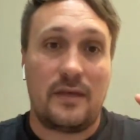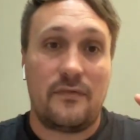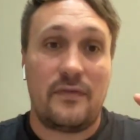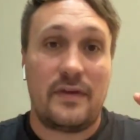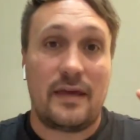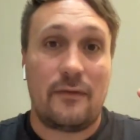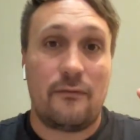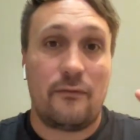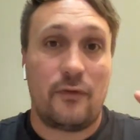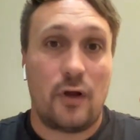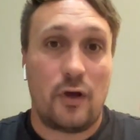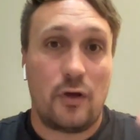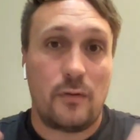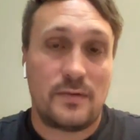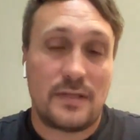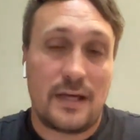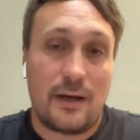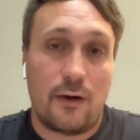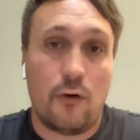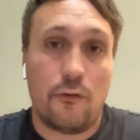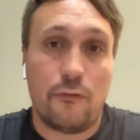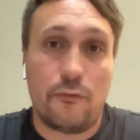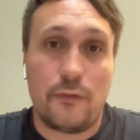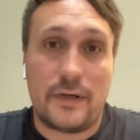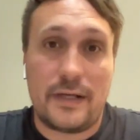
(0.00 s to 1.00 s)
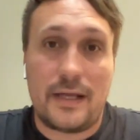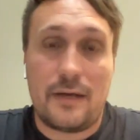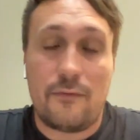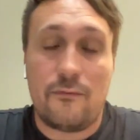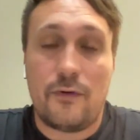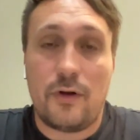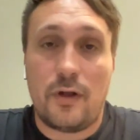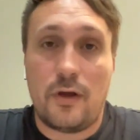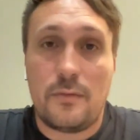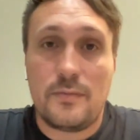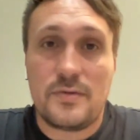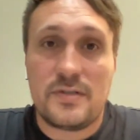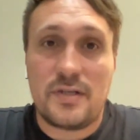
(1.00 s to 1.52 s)
giving envelopes, our offering
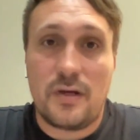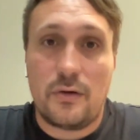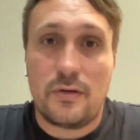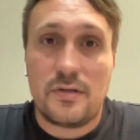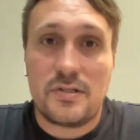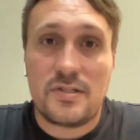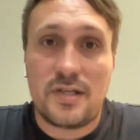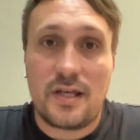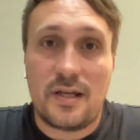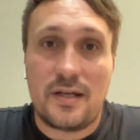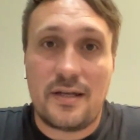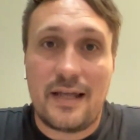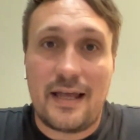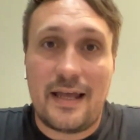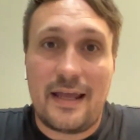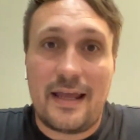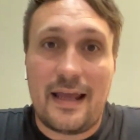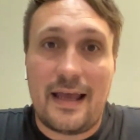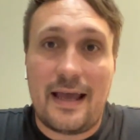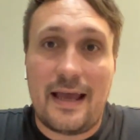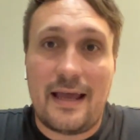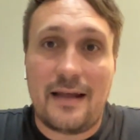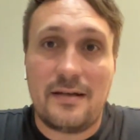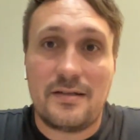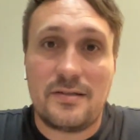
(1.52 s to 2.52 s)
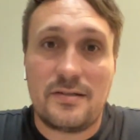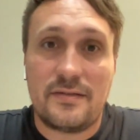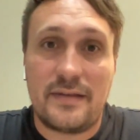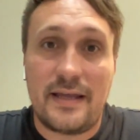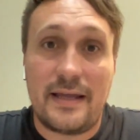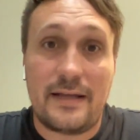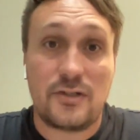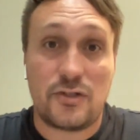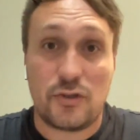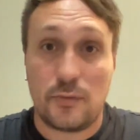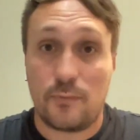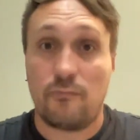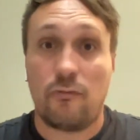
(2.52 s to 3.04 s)
envelopes on a Sunday, and
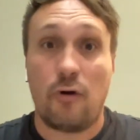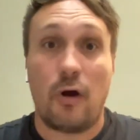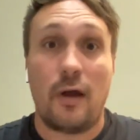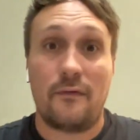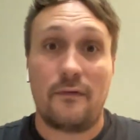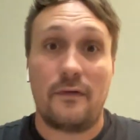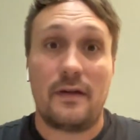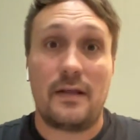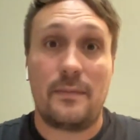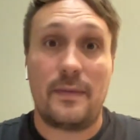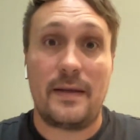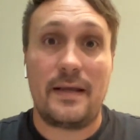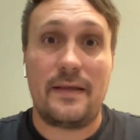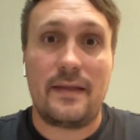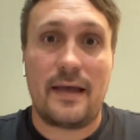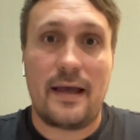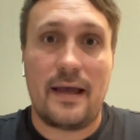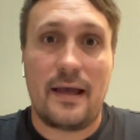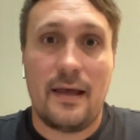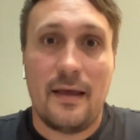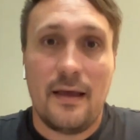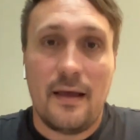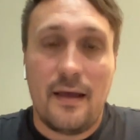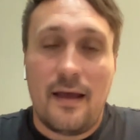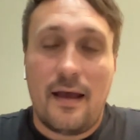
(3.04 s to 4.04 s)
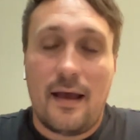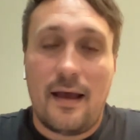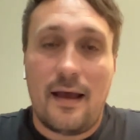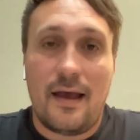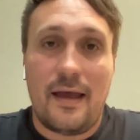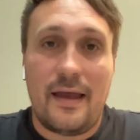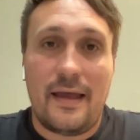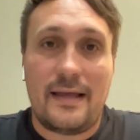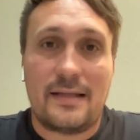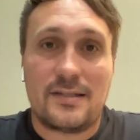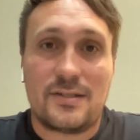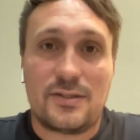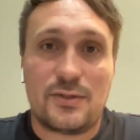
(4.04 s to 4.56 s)
they should rightfully be there.
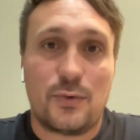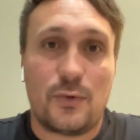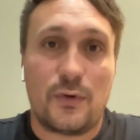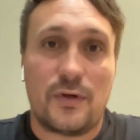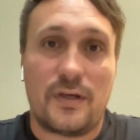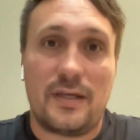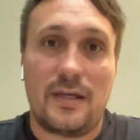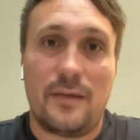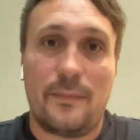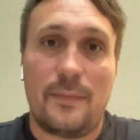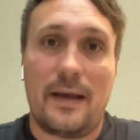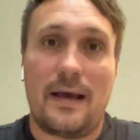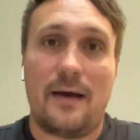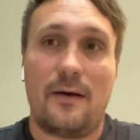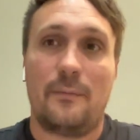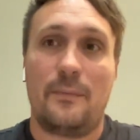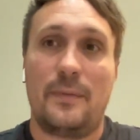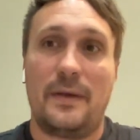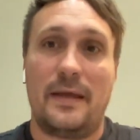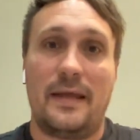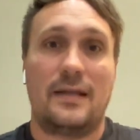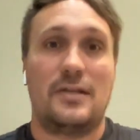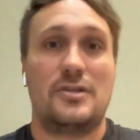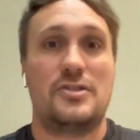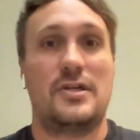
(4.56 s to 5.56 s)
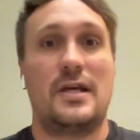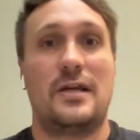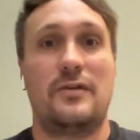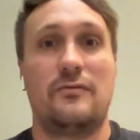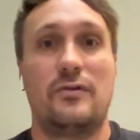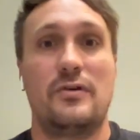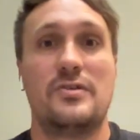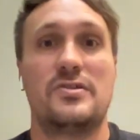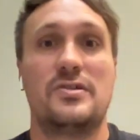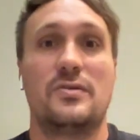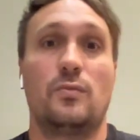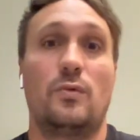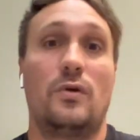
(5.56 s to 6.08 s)
It's talking about being
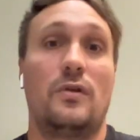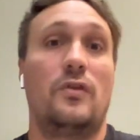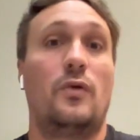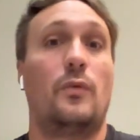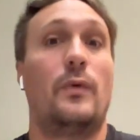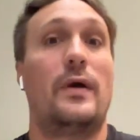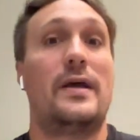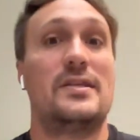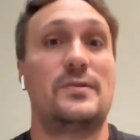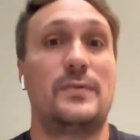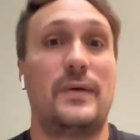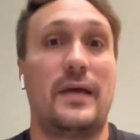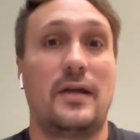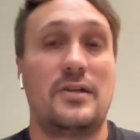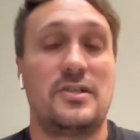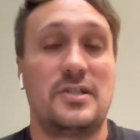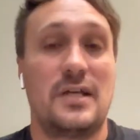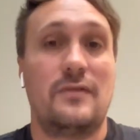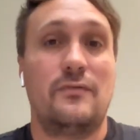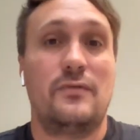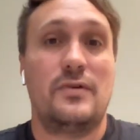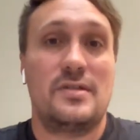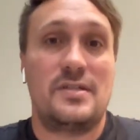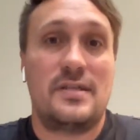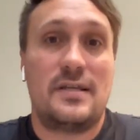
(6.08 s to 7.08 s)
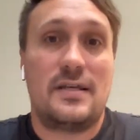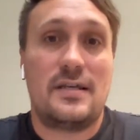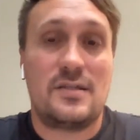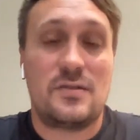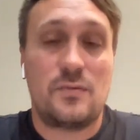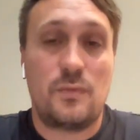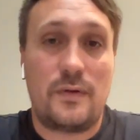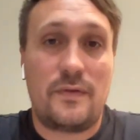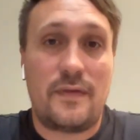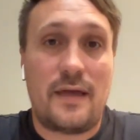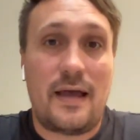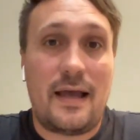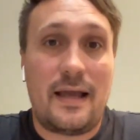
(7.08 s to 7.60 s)
generous, and one of the ways we are generous
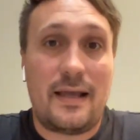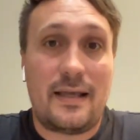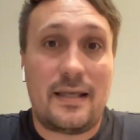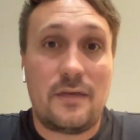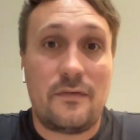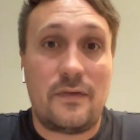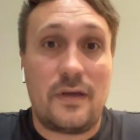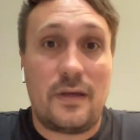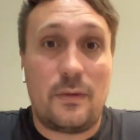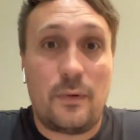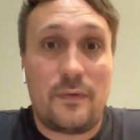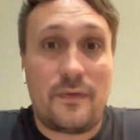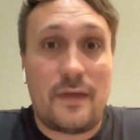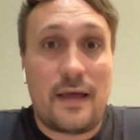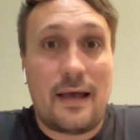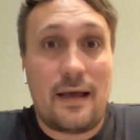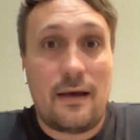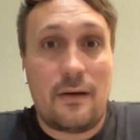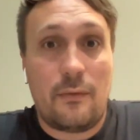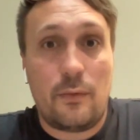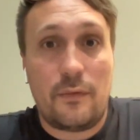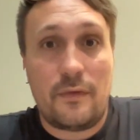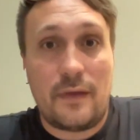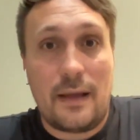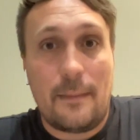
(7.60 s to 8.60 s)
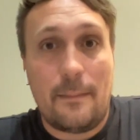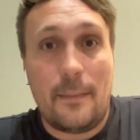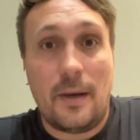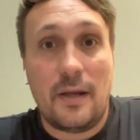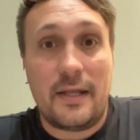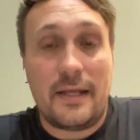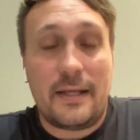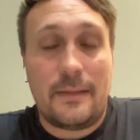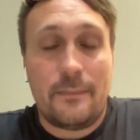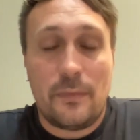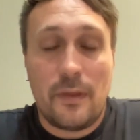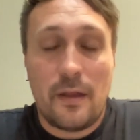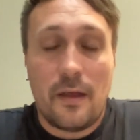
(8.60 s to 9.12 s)
is with our giving, with our
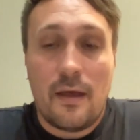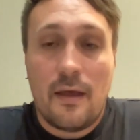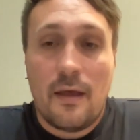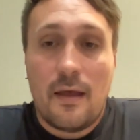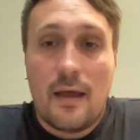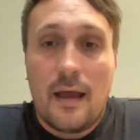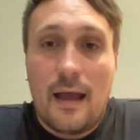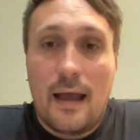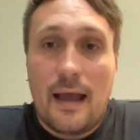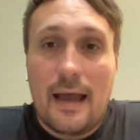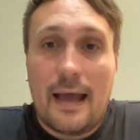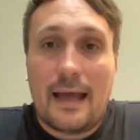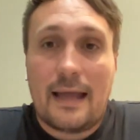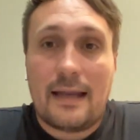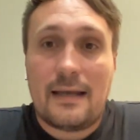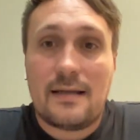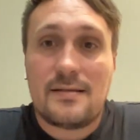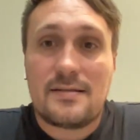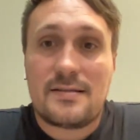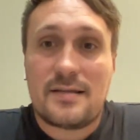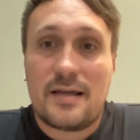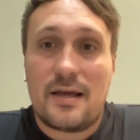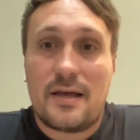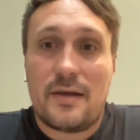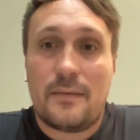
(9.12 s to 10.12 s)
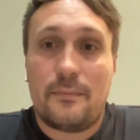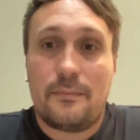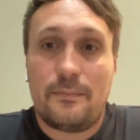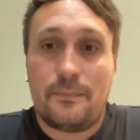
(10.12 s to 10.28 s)
money. And